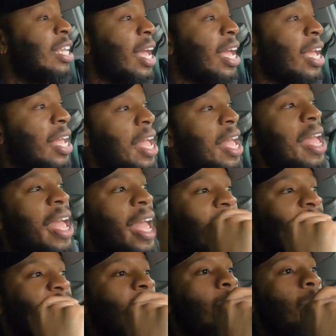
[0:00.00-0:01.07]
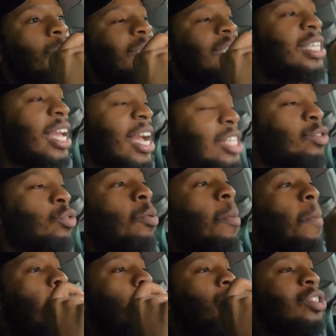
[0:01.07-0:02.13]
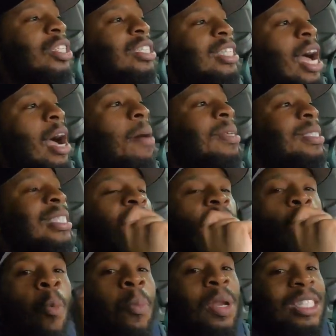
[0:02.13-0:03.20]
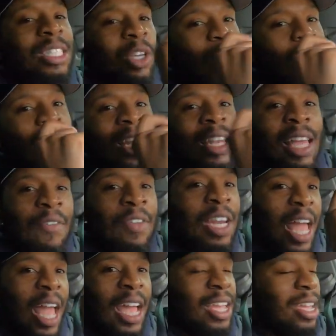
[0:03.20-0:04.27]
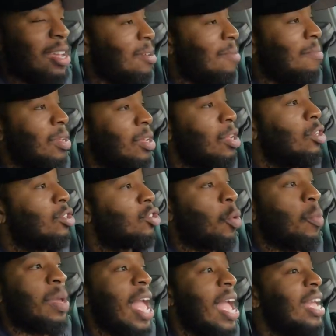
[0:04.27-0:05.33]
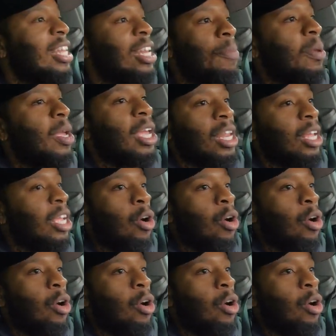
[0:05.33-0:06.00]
day, and then when we schedule, most of the time it's not open until 11 a.m. So we can't get up and get it,